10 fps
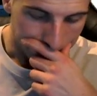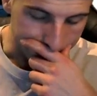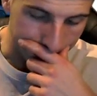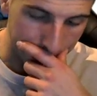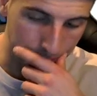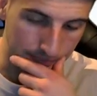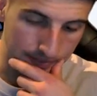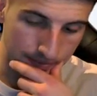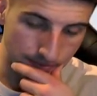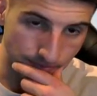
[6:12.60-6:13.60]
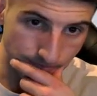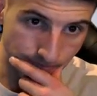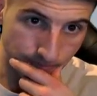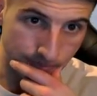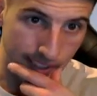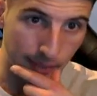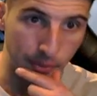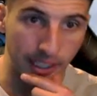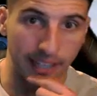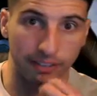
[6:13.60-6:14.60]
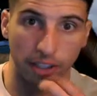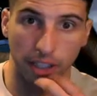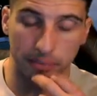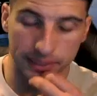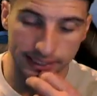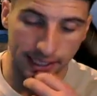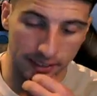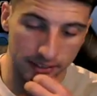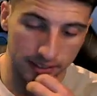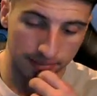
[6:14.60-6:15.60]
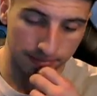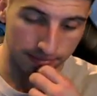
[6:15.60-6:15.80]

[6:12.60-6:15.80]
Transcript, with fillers: Game, game. We have our ups and downs.